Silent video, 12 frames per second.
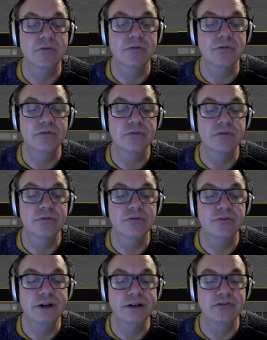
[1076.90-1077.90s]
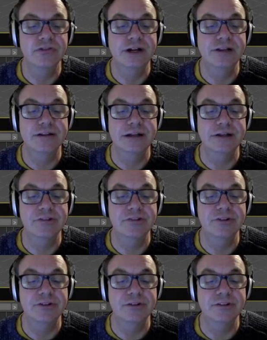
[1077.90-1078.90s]
fixed
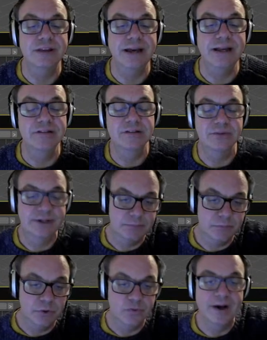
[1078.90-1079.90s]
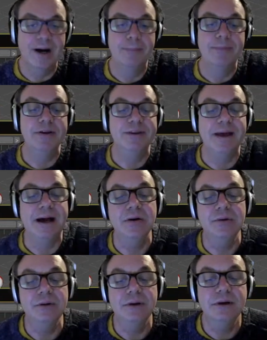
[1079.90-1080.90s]
translation Z, so I can move it up and
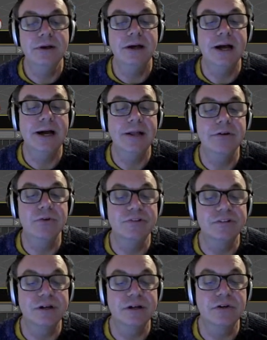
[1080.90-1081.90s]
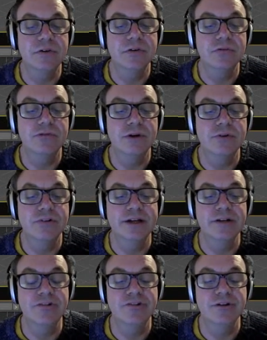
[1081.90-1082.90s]
down, and also
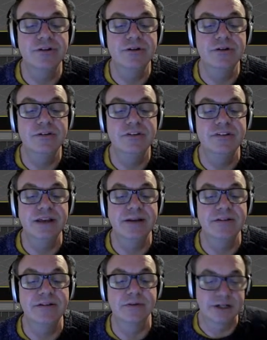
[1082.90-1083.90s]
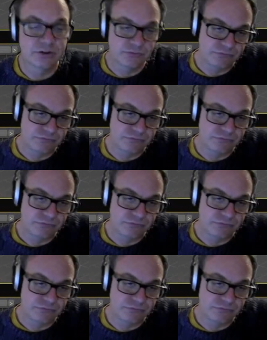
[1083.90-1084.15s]
rotation Z, so I can